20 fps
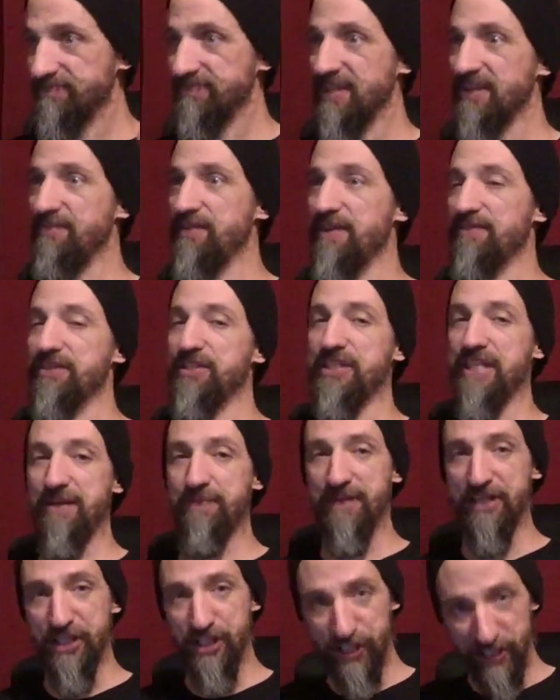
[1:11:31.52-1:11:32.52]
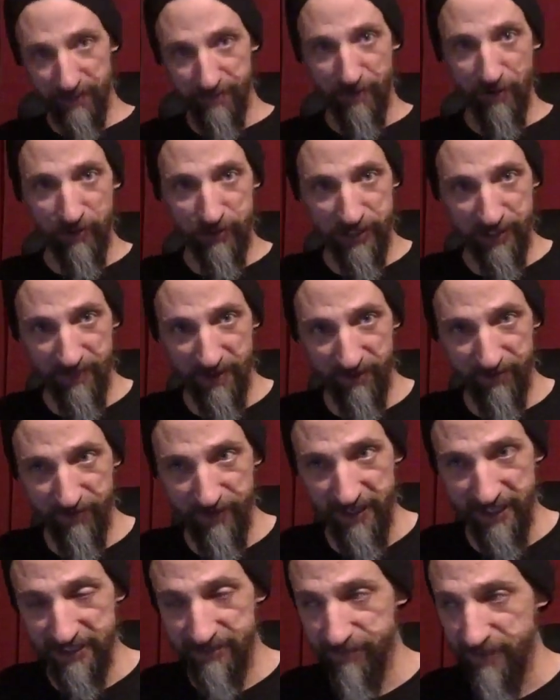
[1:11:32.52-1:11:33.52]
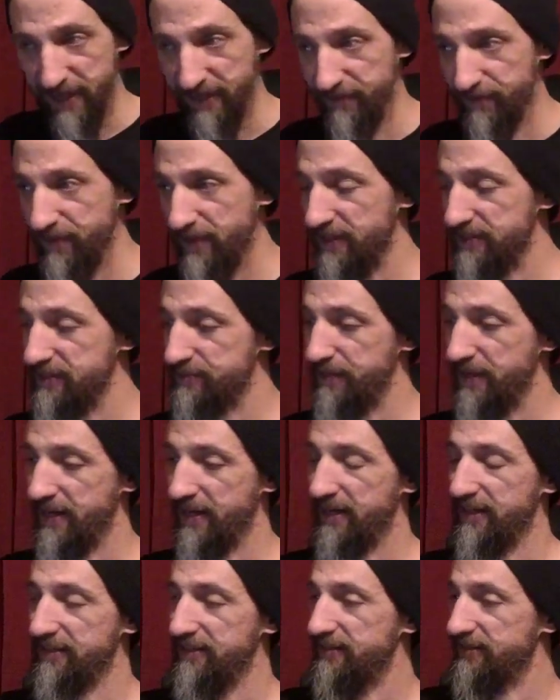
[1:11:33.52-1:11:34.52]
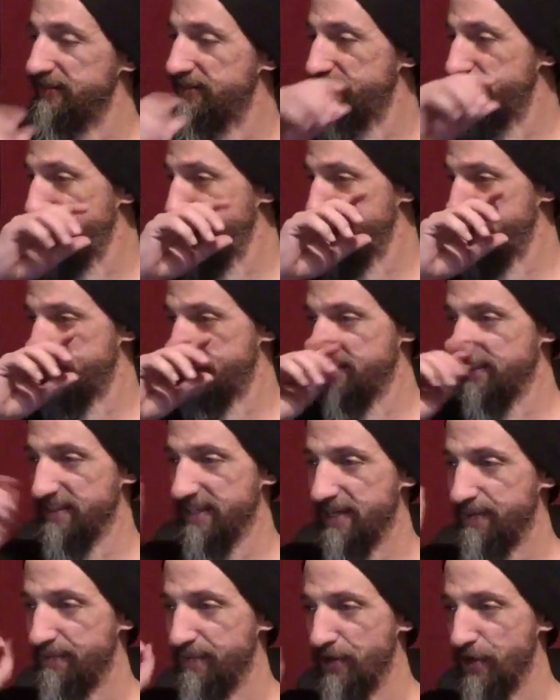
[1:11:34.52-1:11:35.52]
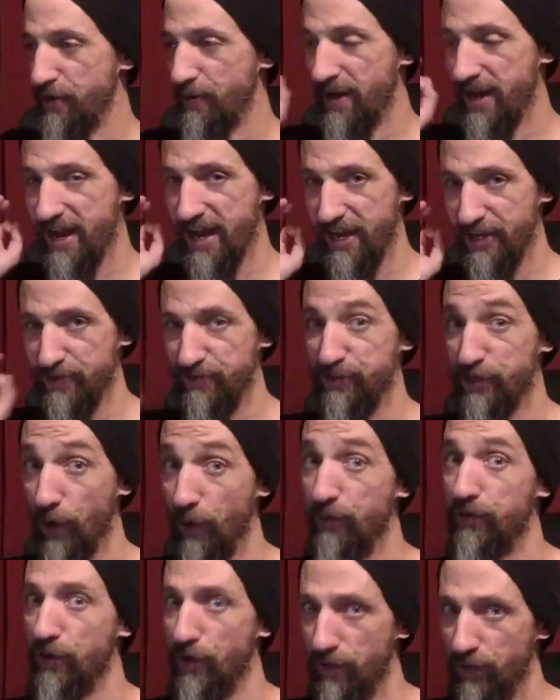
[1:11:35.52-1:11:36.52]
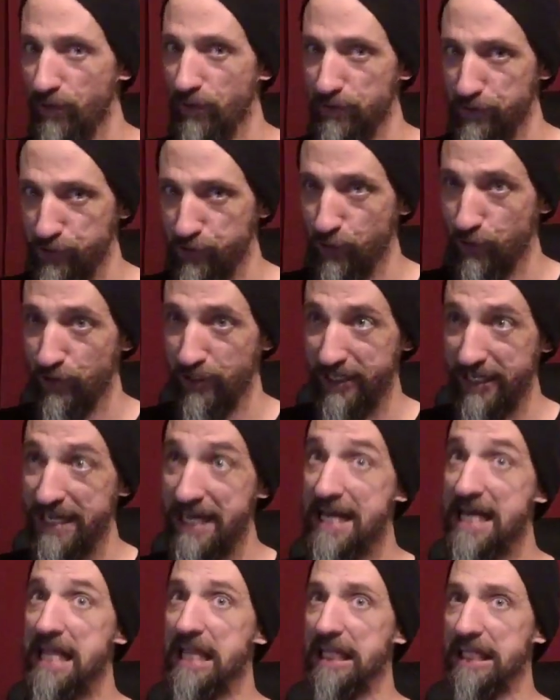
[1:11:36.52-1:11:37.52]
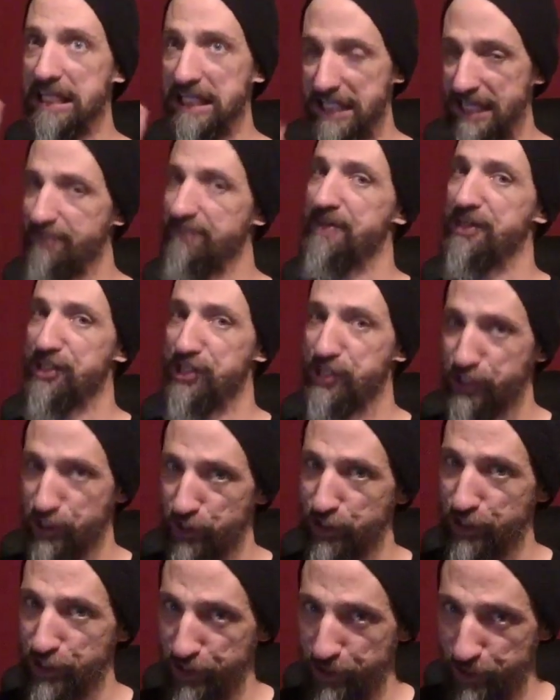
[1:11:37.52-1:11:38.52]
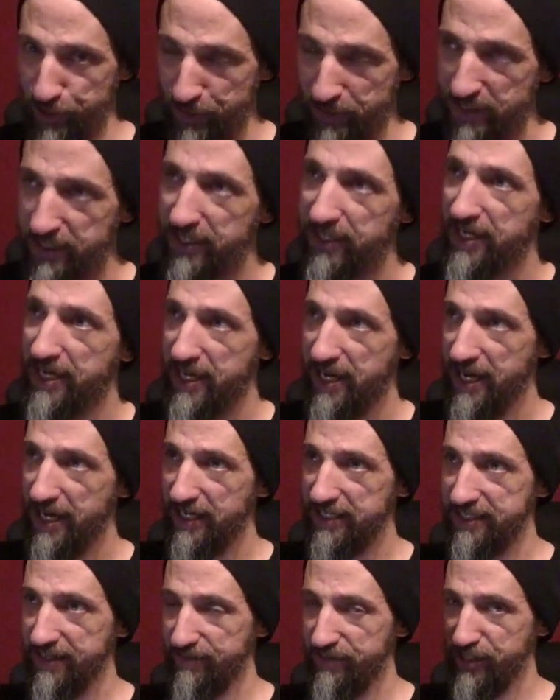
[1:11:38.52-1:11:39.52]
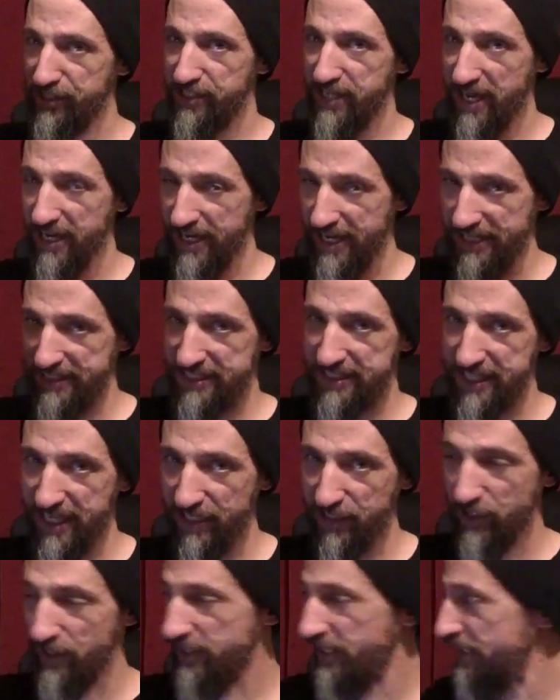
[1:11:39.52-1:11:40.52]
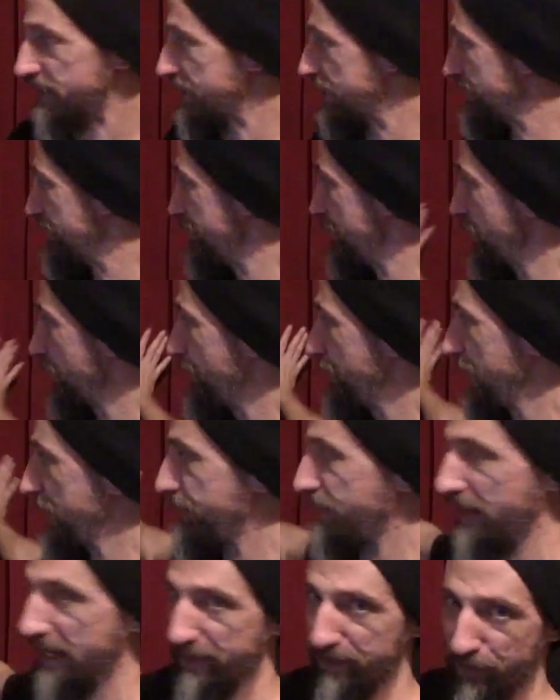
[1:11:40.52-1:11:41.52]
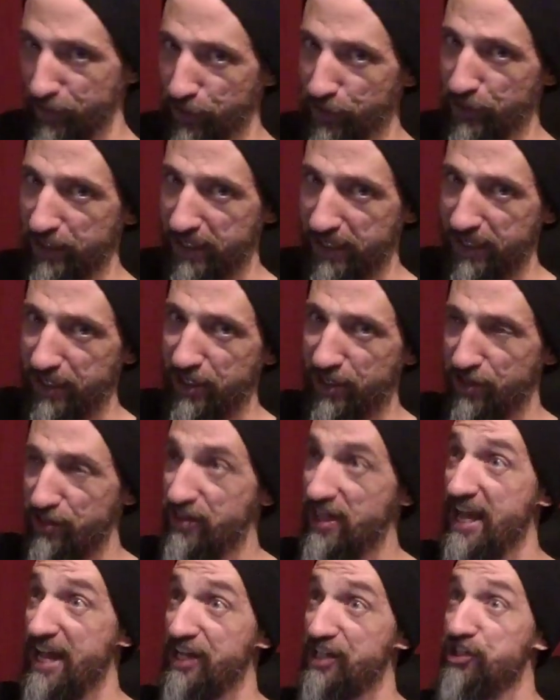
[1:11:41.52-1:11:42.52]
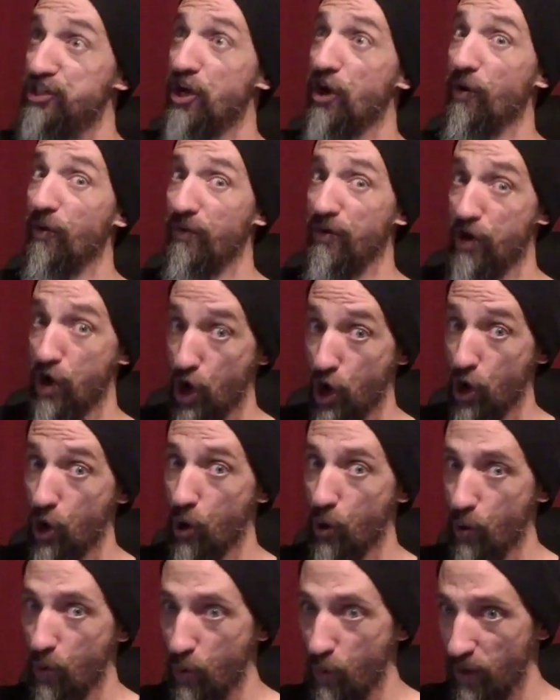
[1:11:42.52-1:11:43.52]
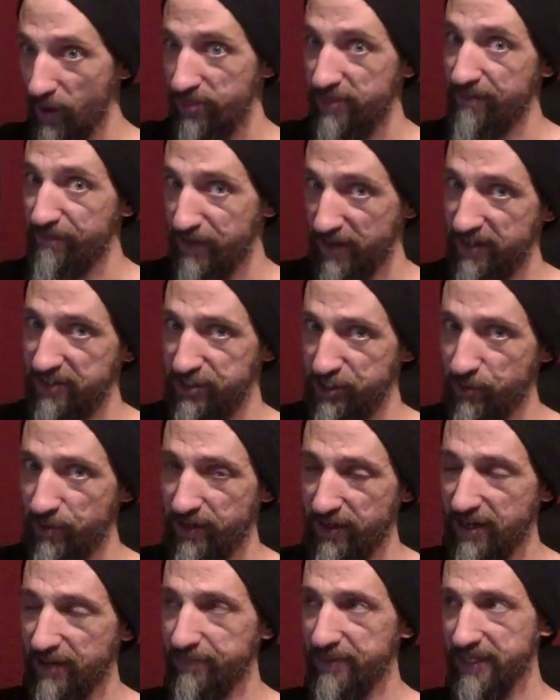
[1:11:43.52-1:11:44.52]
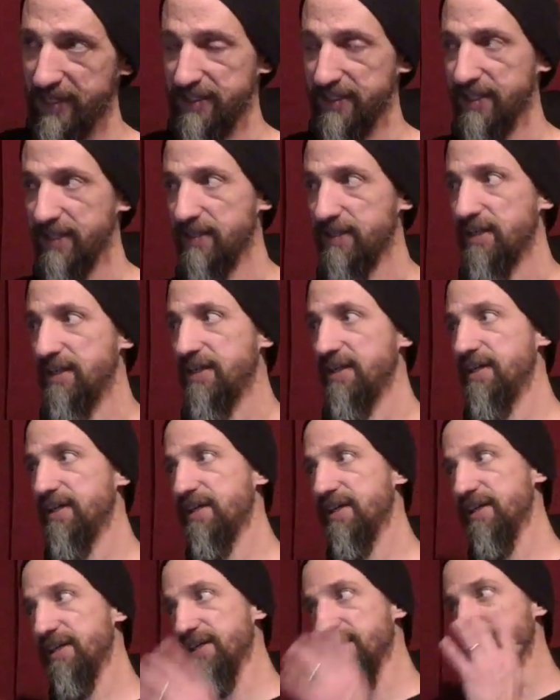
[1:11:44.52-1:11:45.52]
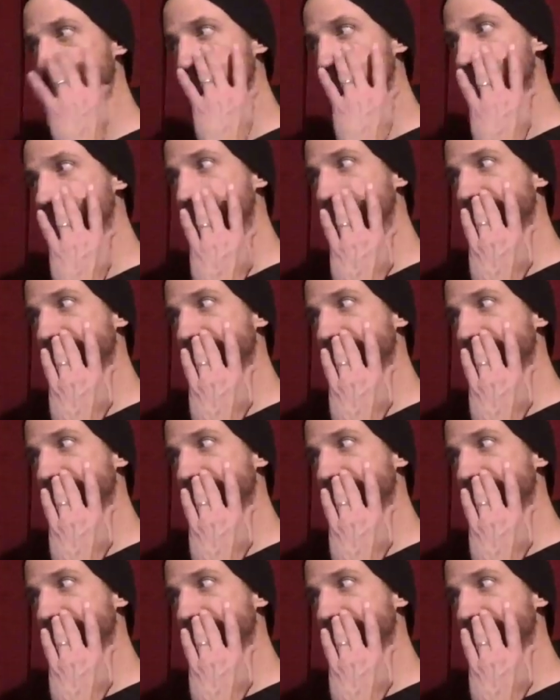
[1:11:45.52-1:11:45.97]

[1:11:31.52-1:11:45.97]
you ever see anybody shitposting about Phoenix Fan Fest, man, just let them know, hey, you don't know the whole story. Let me assure you, because I've just got an inside look, got to, peek behind the curtain here, they don't know what the fuck is going on back there. And